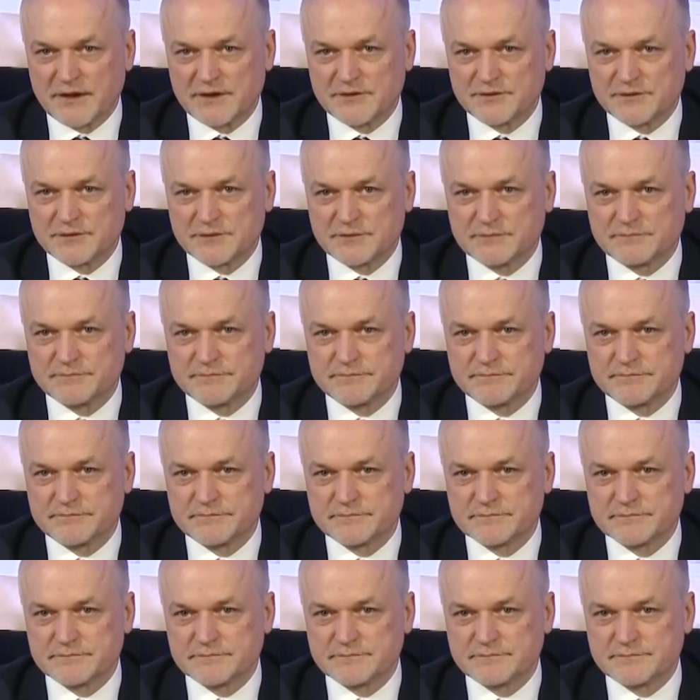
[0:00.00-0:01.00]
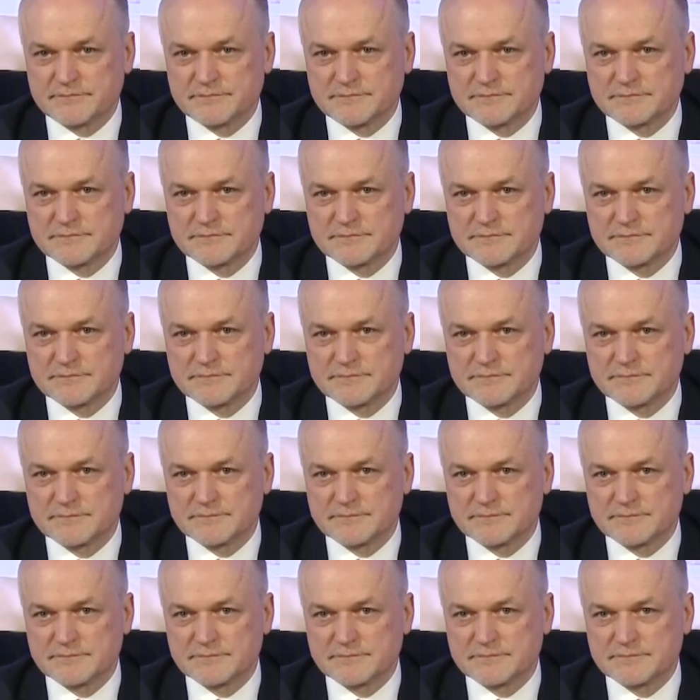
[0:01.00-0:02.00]
in good health at the
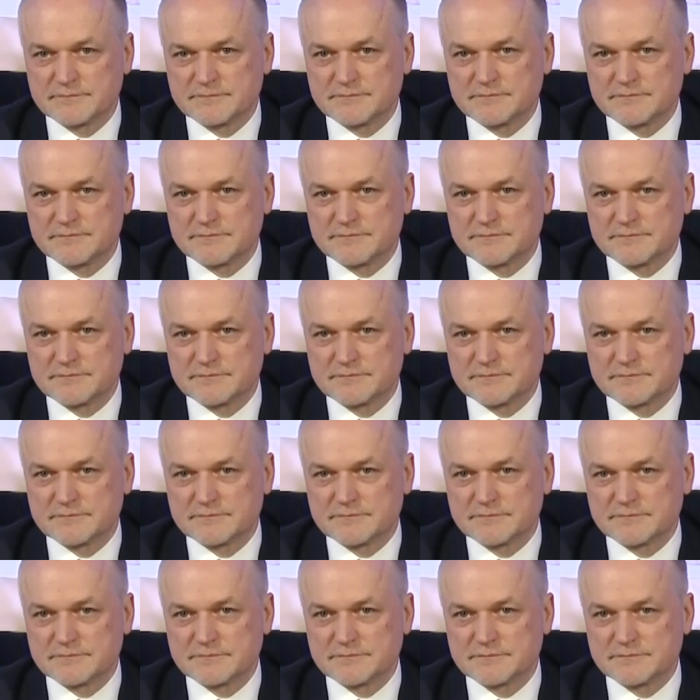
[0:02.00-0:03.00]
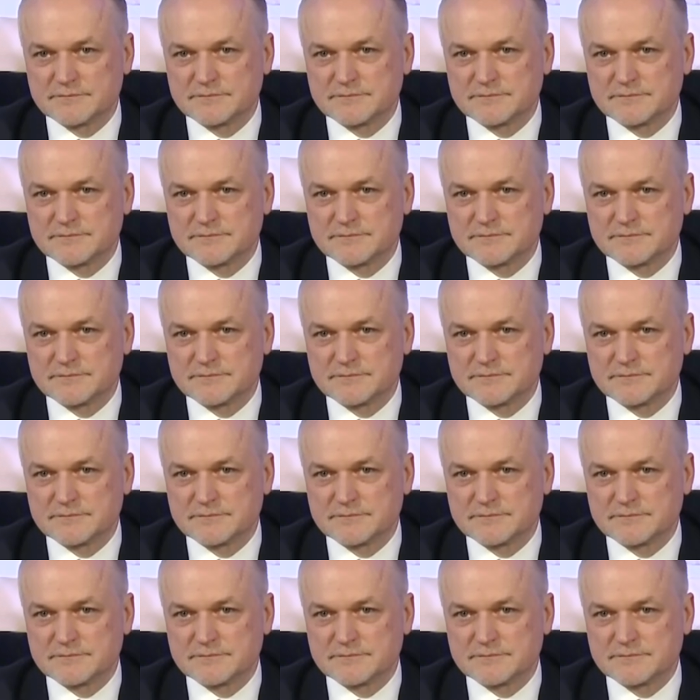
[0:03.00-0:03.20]
next earnings conference.